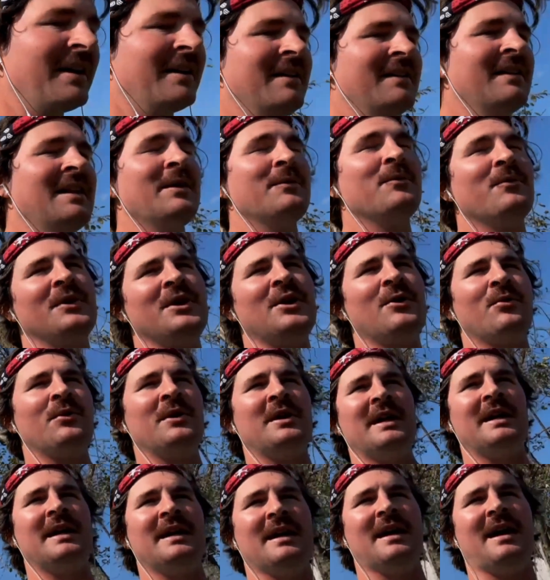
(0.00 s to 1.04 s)
then,
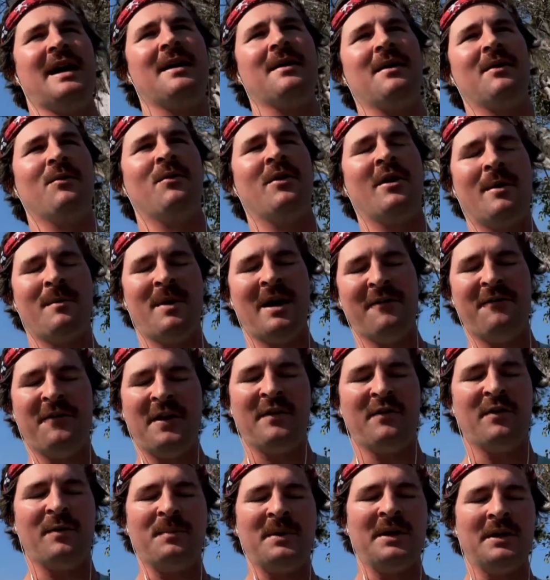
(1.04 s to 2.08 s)
one of my
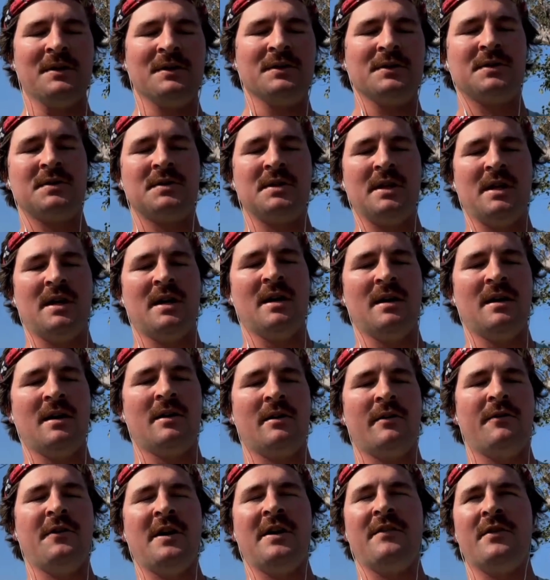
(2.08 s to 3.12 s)
favorite meals or
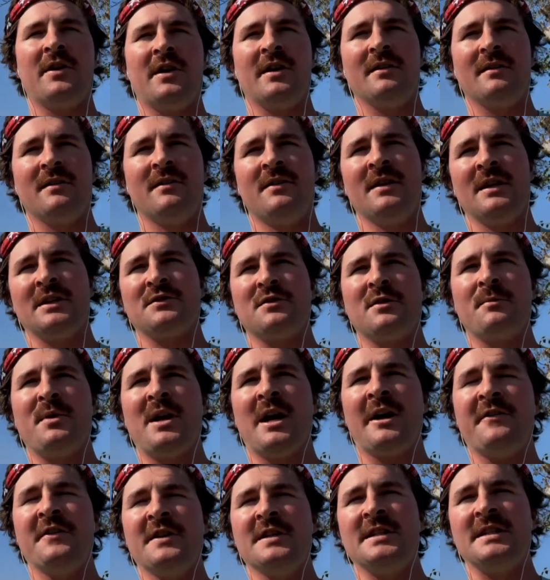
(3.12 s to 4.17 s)
favorite things for
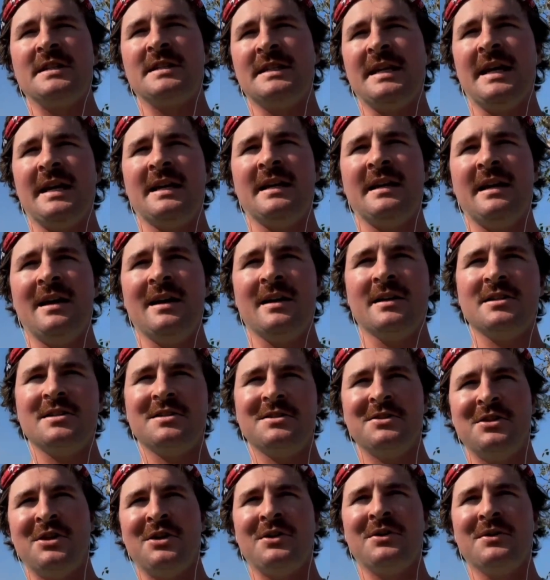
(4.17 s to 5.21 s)
breakfast is steak and eggs.
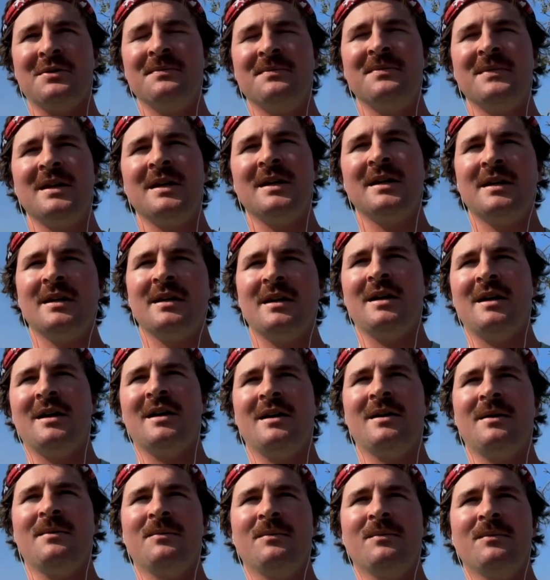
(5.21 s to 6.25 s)
So
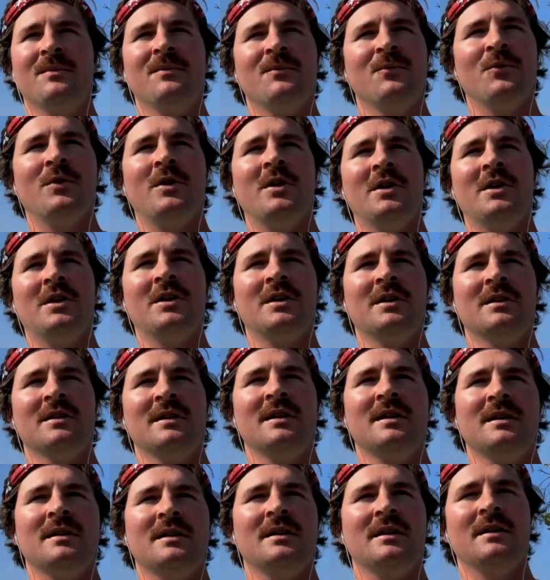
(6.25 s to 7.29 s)
we'll
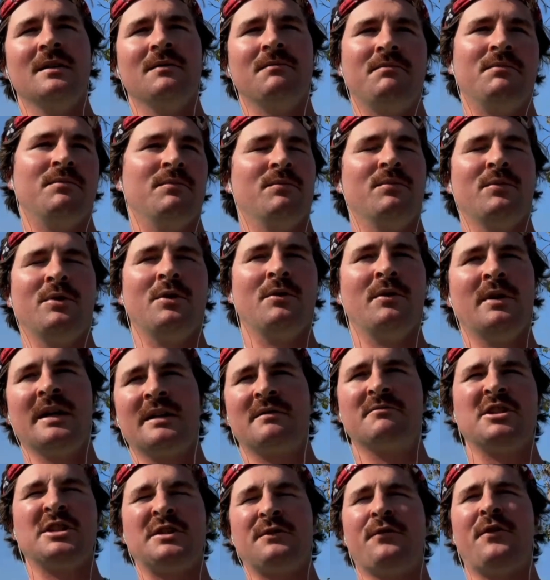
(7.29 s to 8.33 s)
like
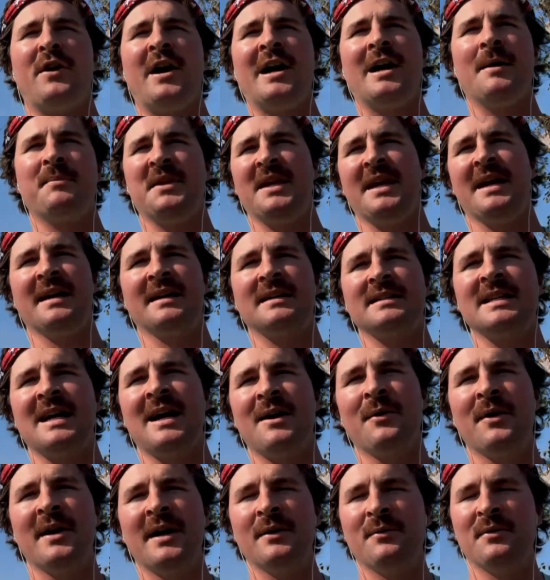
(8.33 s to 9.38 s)
just fry up the eggs that
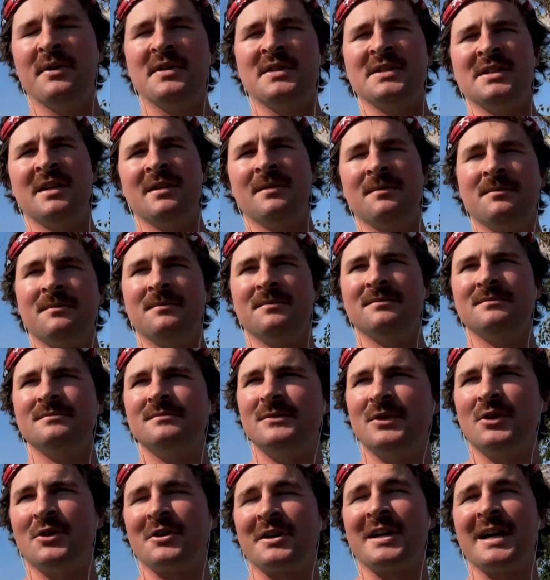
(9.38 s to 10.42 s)
way with some
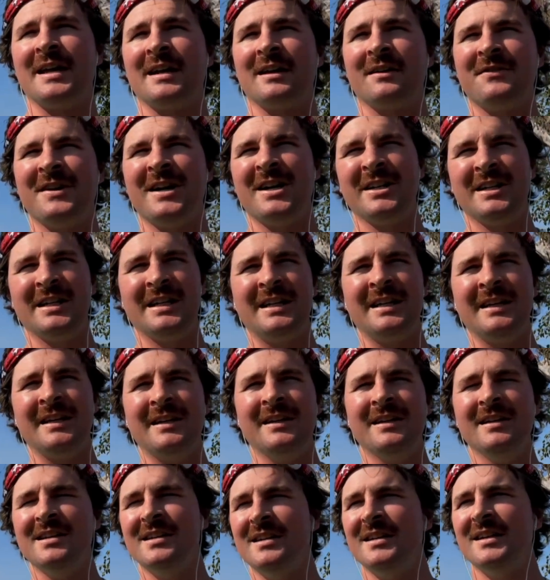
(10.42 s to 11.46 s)
organic Valley
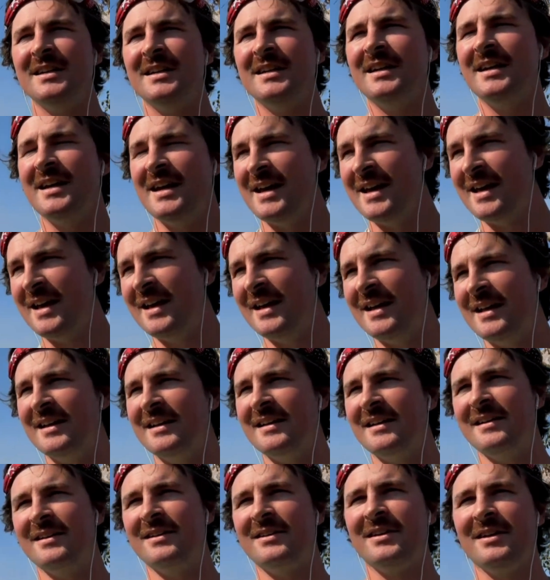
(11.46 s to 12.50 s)
ghee,
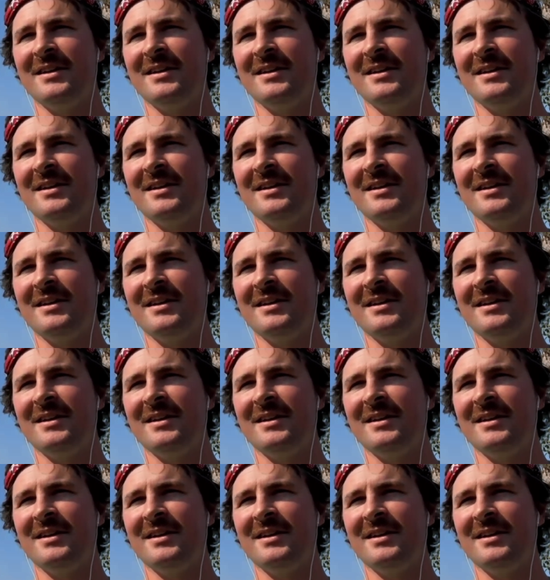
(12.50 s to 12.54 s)
and